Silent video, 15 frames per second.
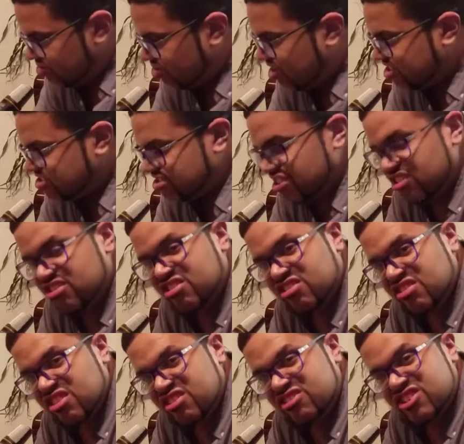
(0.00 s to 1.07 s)
I sound clear
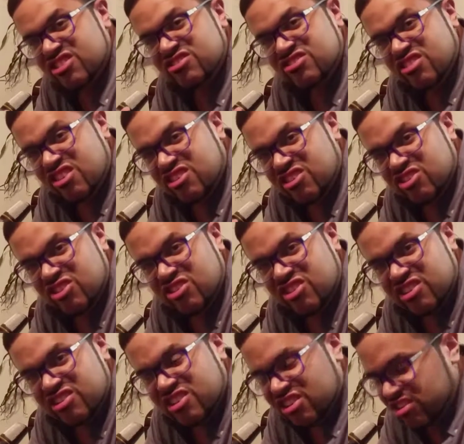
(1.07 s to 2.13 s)
when I'm talking to you right
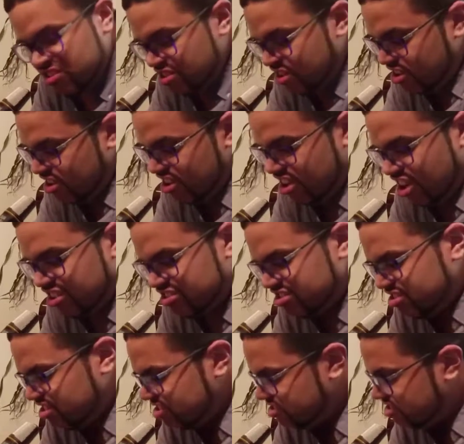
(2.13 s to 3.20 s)
now? I'm
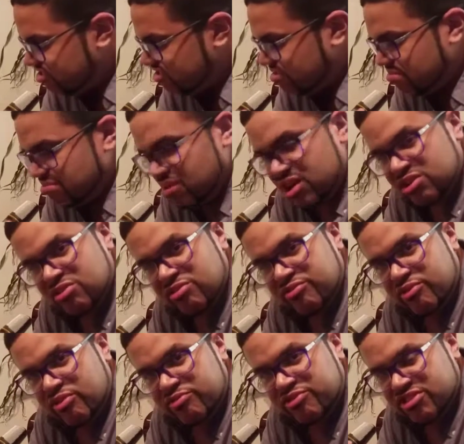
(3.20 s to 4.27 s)
testing the microphone
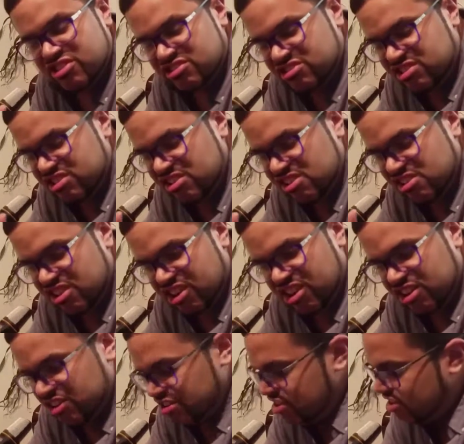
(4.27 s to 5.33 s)
for the DEA.
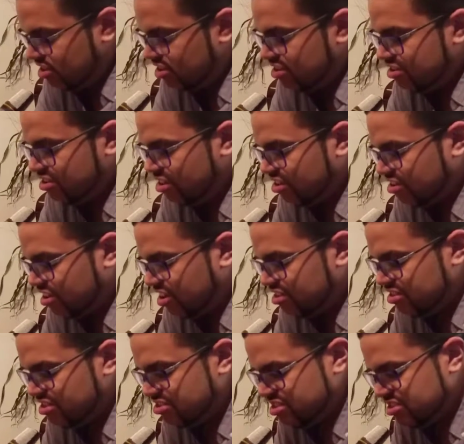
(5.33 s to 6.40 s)
Okay, this
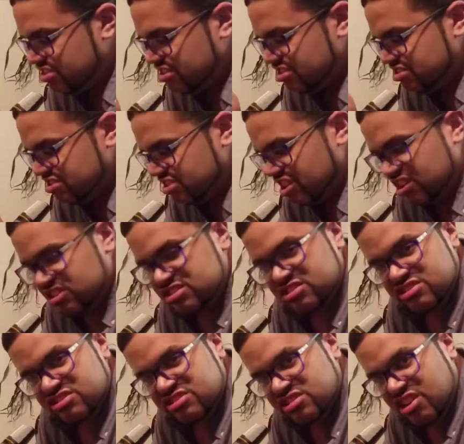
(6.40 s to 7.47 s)
is the Zax
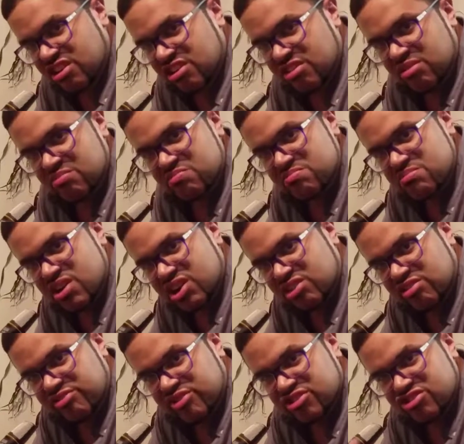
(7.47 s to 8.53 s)
sound
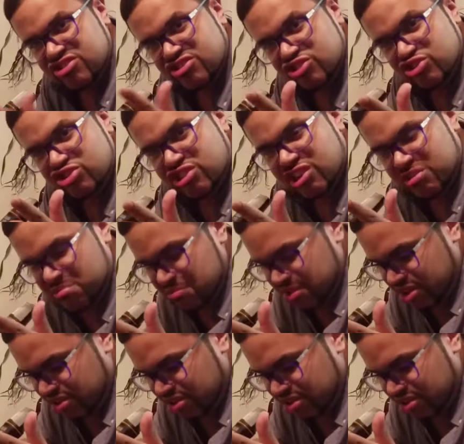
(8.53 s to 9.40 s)
microphone, so you tell me.